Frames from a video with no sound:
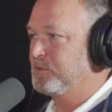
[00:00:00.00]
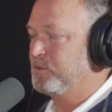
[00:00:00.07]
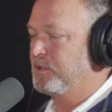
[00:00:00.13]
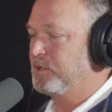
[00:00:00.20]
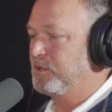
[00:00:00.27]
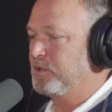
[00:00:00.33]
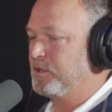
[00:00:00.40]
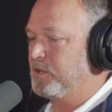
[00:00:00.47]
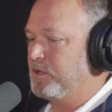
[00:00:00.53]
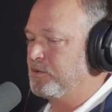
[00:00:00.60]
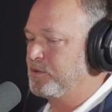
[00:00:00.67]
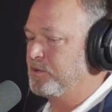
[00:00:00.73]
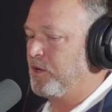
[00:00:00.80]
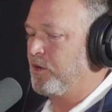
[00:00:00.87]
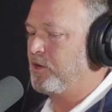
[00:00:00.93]
Well,
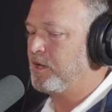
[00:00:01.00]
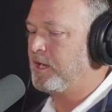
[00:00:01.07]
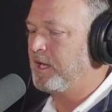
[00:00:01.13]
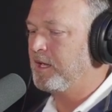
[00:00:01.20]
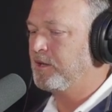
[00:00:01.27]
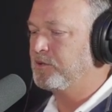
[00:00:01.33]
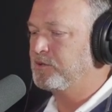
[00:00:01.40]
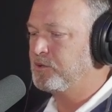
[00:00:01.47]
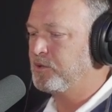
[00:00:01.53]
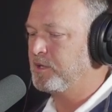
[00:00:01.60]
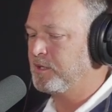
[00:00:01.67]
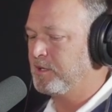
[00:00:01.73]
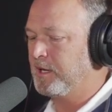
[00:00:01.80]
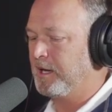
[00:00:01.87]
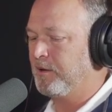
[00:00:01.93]
Hurricane
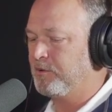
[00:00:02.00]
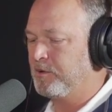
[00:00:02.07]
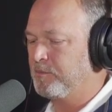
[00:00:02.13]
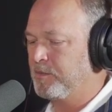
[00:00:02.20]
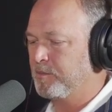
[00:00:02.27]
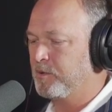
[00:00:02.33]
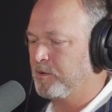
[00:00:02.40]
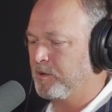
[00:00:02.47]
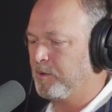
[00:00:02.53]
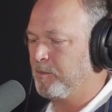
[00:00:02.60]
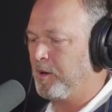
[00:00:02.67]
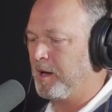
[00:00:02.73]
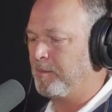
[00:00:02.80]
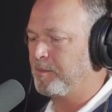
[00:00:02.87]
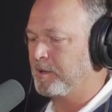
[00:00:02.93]
Katrina, I remember the
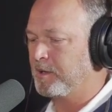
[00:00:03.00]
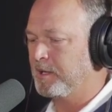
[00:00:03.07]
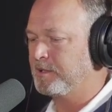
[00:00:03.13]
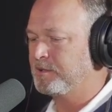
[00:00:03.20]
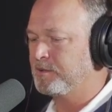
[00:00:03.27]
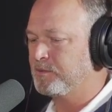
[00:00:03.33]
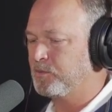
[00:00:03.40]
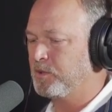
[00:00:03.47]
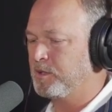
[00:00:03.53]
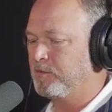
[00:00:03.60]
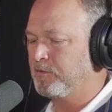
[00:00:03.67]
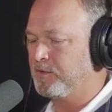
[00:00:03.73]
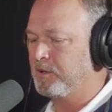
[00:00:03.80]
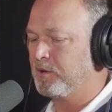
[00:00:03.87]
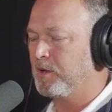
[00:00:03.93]
population,
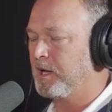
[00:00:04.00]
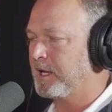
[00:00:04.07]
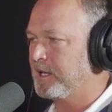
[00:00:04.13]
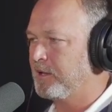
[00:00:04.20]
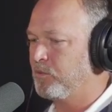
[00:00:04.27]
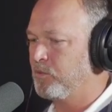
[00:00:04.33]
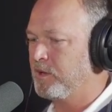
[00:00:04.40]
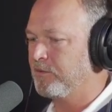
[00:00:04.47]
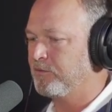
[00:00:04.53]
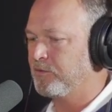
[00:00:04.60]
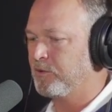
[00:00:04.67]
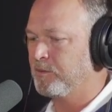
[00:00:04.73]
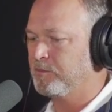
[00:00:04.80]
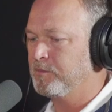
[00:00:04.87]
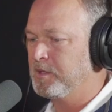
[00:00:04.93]
we feel like it went
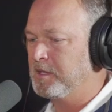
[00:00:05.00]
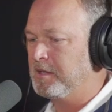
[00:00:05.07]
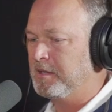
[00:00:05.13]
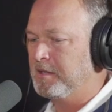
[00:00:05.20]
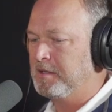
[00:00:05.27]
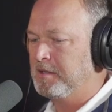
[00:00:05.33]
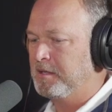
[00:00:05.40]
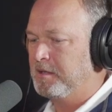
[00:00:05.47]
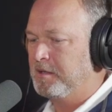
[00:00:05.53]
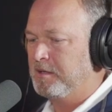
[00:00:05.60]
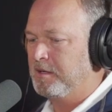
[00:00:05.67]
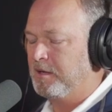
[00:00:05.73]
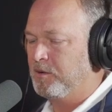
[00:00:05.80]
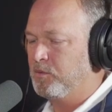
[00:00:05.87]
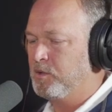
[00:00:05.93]

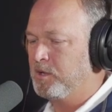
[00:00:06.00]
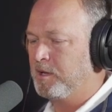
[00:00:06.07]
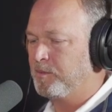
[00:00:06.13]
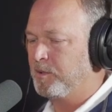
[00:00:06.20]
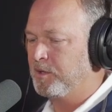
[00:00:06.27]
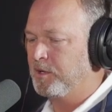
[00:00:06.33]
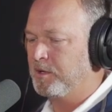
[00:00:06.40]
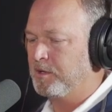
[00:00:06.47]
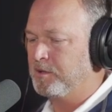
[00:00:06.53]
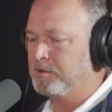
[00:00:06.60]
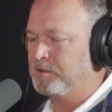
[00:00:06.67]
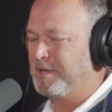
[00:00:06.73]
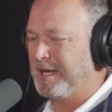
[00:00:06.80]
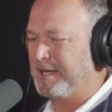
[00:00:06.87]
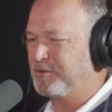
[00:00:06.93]
up
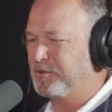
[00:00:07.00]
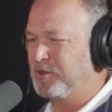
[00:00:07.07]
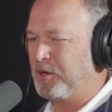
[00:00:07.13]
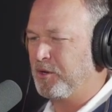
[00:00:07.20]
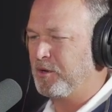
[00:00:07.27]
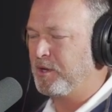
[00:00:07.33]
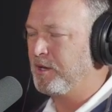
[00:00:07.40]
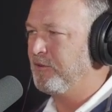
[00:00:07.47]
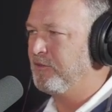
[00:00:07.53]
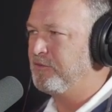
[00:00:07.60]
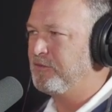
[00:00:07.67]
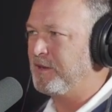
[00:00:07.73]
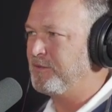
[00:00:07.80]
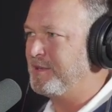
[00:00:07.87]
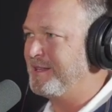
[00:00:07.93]
on like 30 to
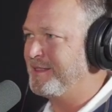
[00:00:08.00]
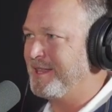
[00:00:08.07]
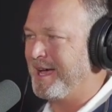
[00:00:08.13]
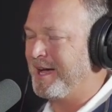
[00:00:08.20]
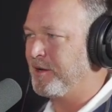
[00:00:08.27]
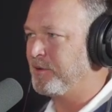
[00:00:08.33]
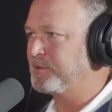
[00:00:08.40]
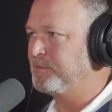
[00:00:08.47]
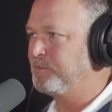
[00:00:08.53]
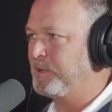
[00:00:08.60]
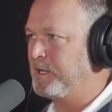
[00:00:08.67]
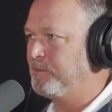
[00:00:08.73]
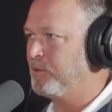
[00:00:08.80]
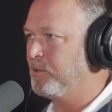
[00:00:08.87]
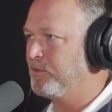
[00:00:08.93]
50,000
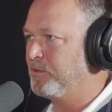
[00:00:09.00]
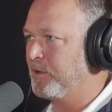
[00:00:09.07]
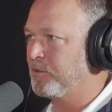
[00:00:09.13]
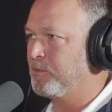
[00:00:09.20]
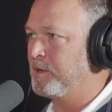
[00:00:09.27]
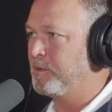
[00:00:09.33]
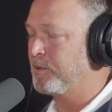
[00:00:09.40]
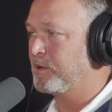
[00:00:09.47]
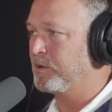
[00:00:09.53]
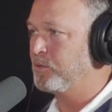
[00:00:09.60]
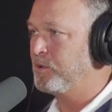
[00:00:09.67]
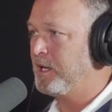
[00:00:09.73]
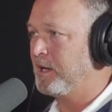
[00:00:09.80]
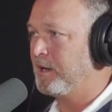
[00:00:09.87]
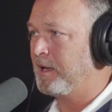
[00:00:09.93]
people, if you remember, because
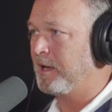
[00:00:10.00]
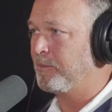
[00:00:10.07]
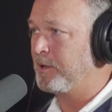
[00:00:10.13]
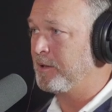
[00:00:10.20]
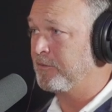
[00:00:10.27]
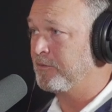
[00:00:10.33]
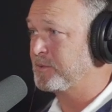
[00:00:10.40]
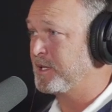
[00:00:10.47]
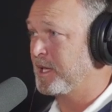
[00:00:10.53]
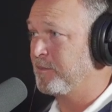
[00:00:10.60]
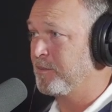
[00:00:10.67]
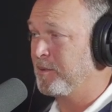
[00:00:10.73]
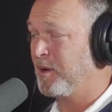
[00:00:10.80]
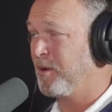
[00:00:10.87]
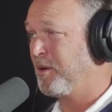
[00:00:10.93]
we had a lot of people from
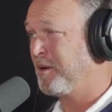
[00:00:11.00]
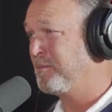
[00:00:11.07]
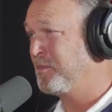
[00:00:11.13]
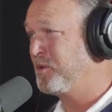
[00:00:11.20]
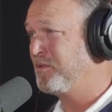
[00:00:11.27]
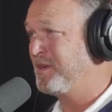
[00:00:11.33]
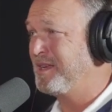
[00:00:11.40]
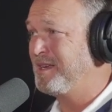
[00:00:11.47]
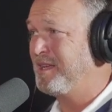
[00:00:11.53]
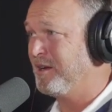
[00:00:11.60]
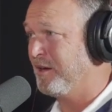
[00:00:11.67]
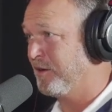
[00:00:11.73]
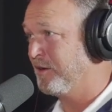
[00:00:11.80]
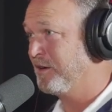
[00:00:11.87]
St. Bernard move in here.